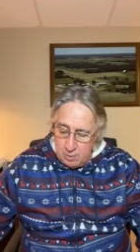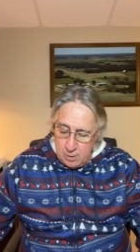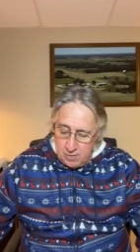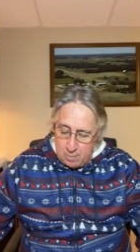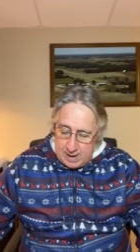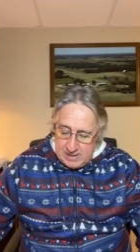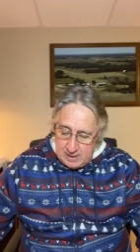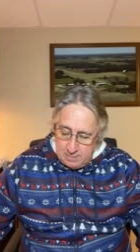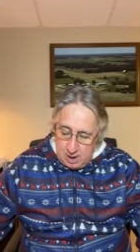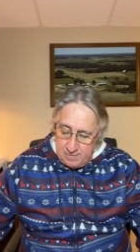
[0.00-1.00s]
Removal by
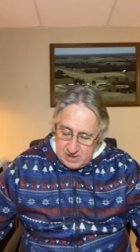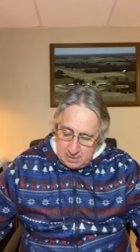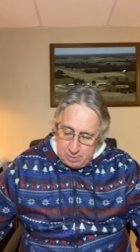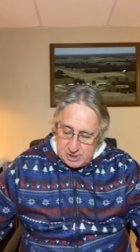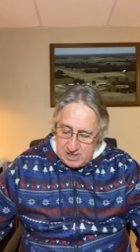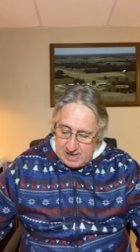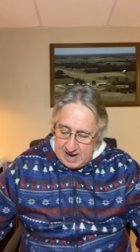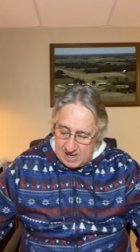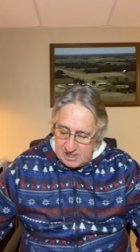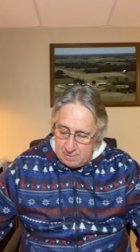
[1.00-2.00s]
10, of 10%
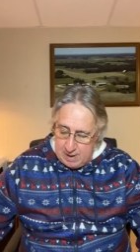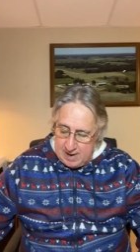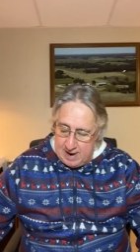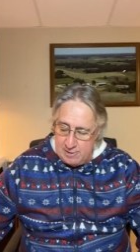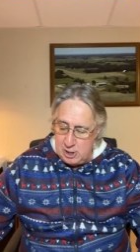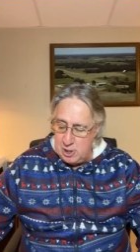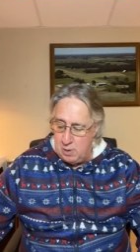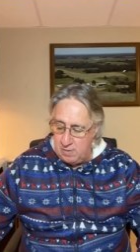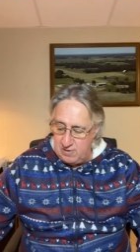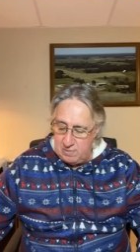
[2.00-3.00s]
calcium by
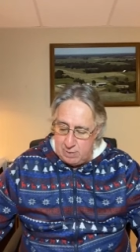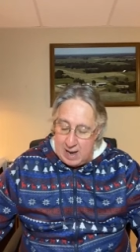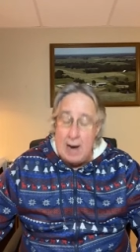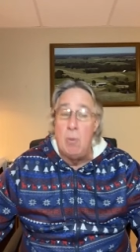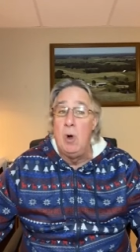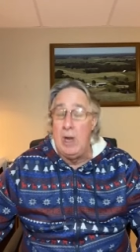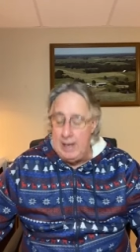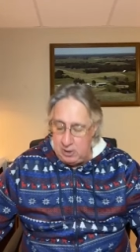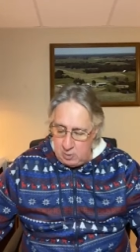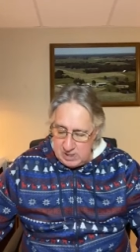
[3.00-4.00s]
nitrogen oversupply will
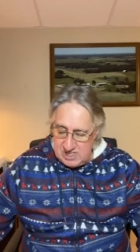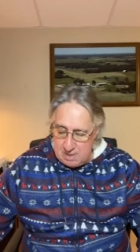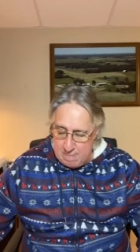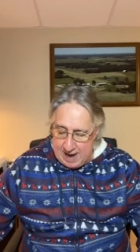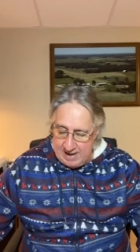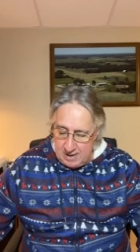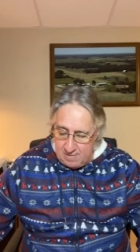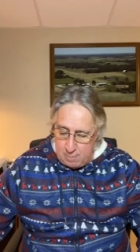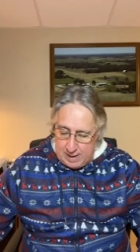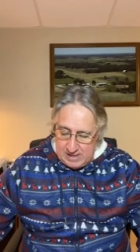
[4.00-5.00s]
increase the mag
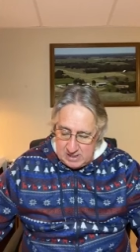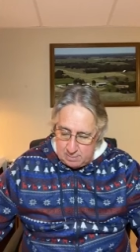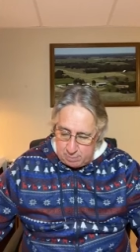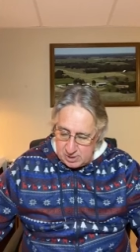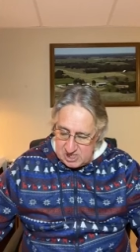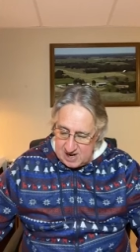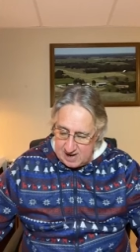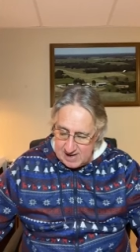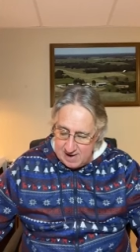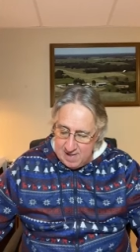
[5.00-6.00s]
level by
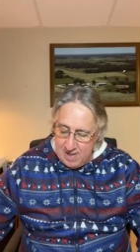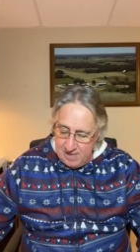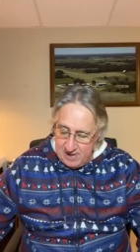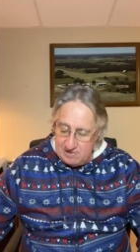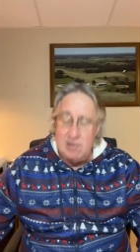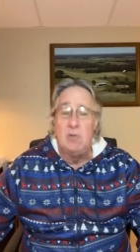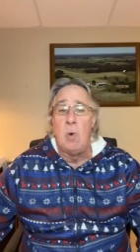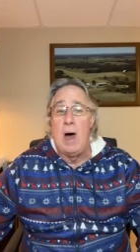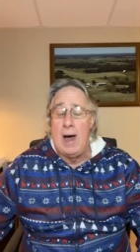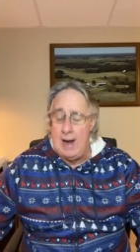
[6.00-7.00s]
10%. This is
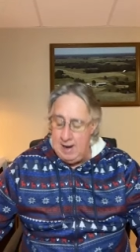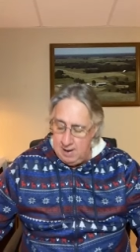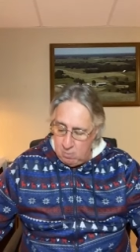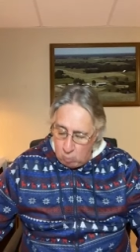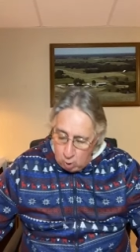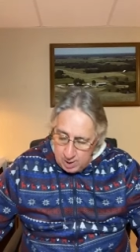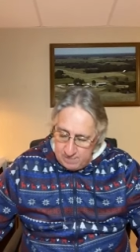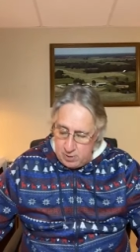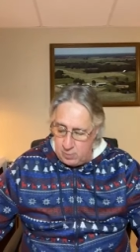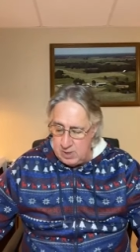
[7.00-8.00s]
why
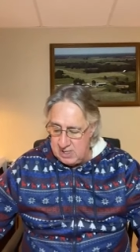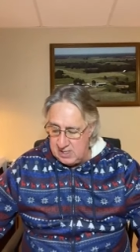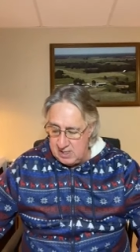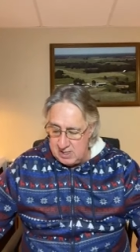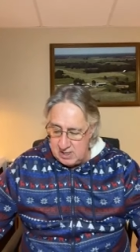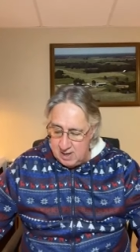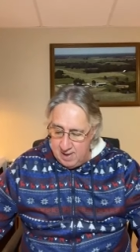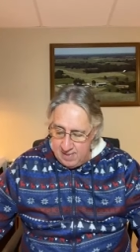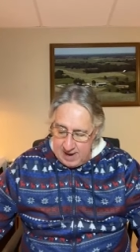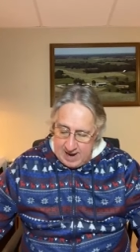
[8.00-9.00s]
one of the reasons
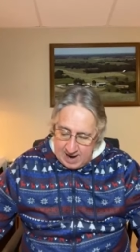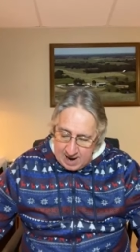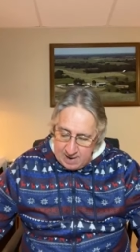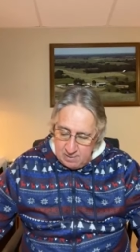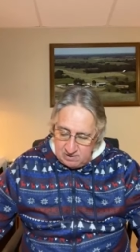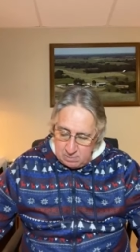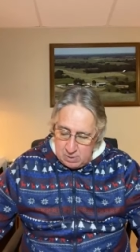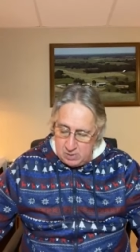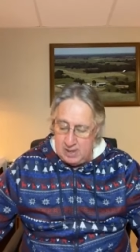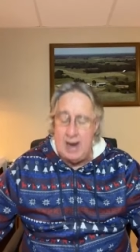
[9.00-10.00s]
that anhydrous
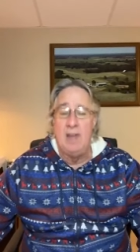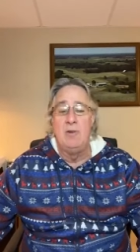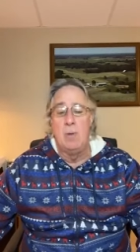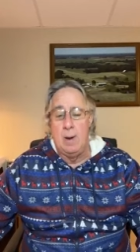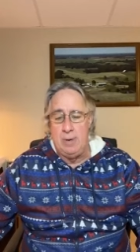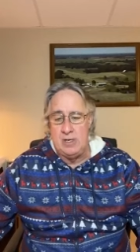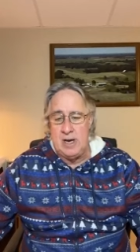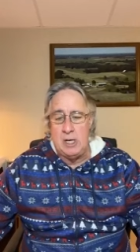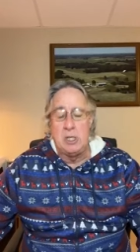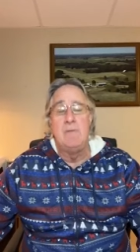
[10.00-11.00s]
ammonia has a
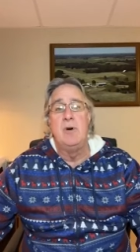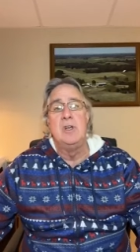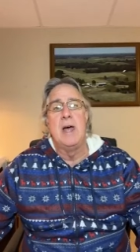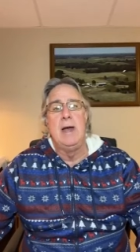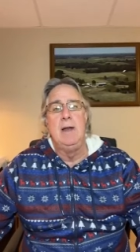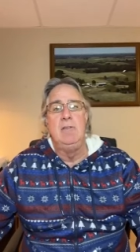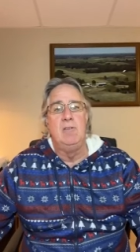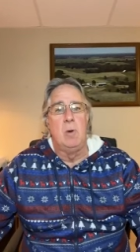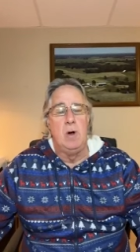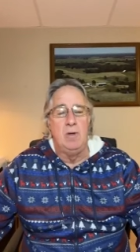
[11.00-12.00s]
reputation for tightening
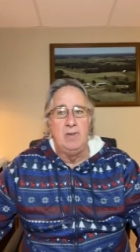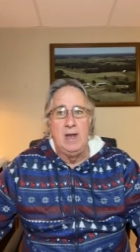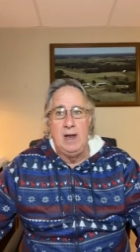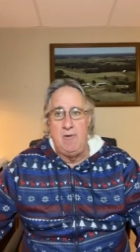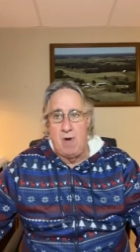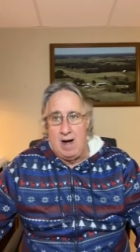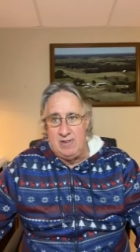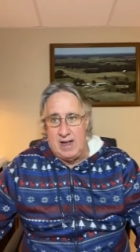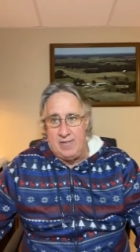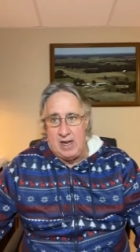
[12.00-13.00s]
soils. It
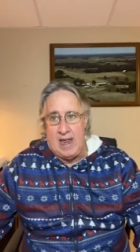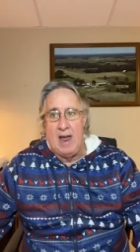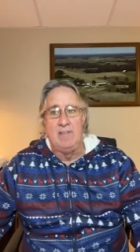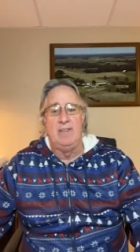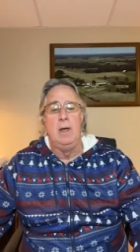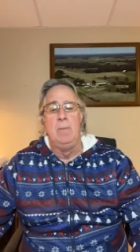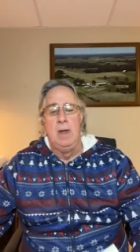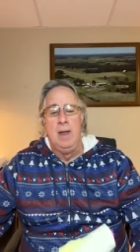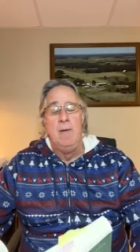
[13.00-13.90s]
drives out the calcium,